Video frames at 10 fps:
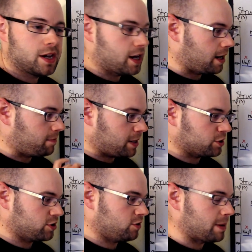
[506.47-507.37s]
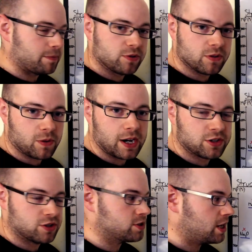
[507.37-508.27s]
And make sure you remember your
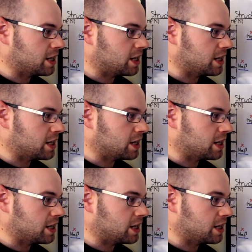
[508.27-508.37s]
equations,